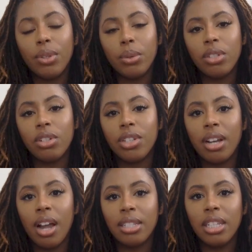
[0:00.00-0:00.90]
influencers
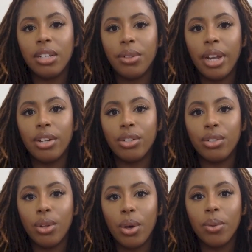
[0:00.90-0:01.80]
and content
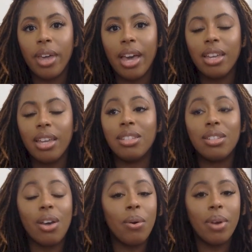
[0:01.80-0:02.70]
creators know that
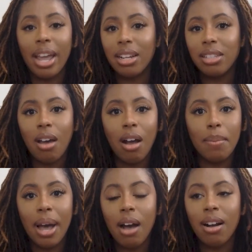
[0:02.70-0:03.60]
it's okay to
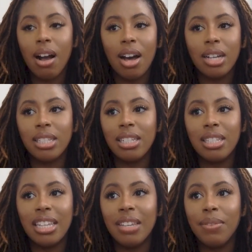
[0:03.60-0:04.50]
talk about
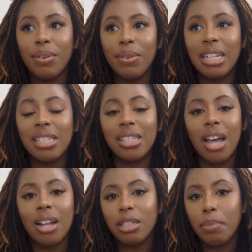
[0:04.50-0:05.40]
causes even when it's
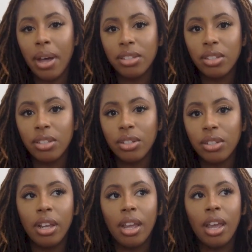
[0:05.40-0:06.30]
not
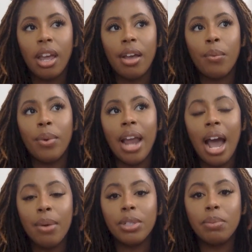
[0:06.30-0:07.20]
sponsored. When
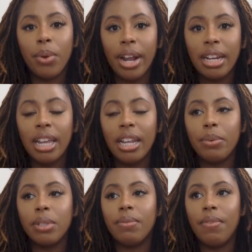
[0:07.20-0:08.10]
I was pregnant,
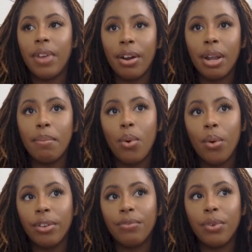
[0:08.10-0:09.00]
it was very
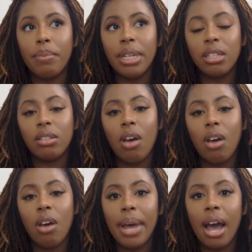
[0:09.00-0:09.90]
important for me to
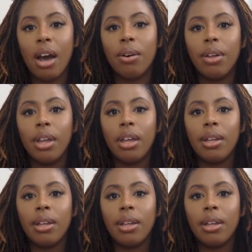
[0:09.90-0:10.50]
talk about